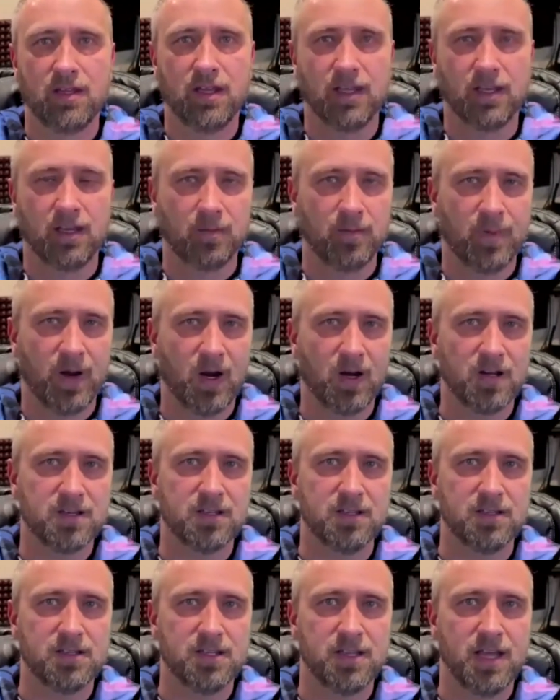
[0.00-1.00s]
in
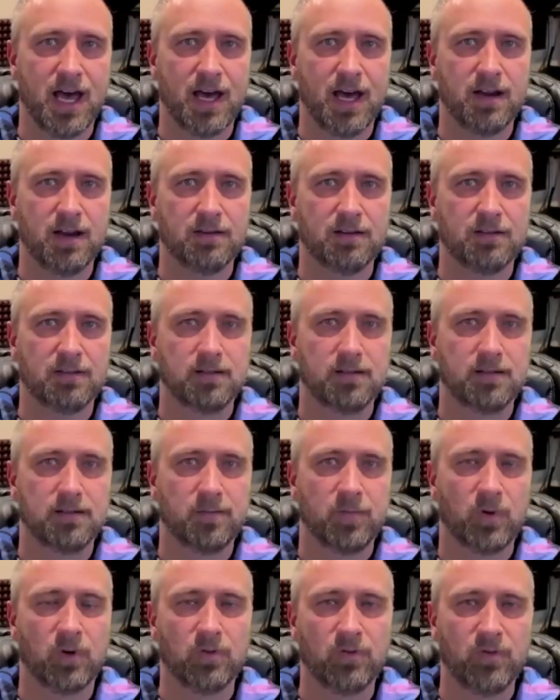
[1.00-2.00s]
comparison to that
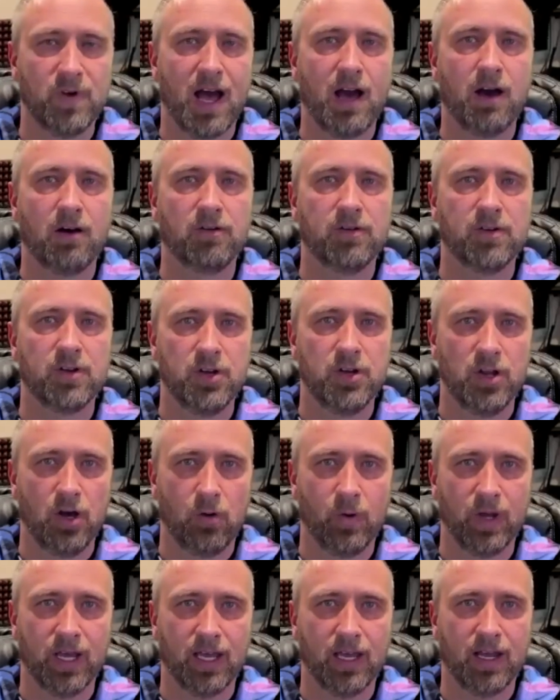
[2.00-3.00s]
profound
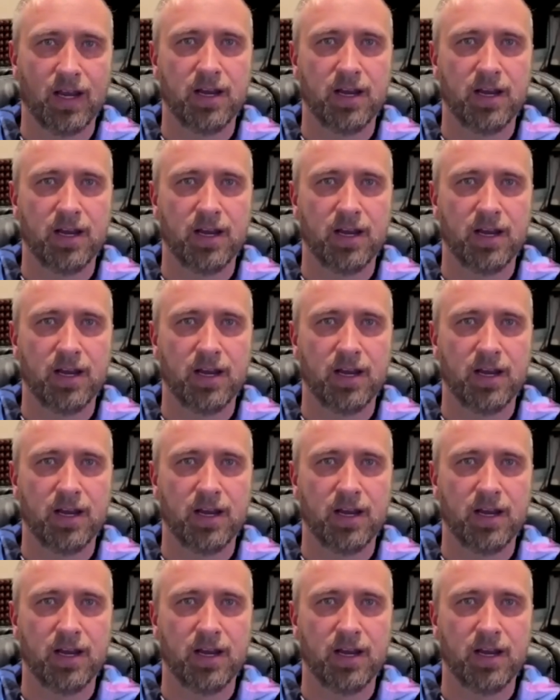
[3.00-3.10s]
knowing.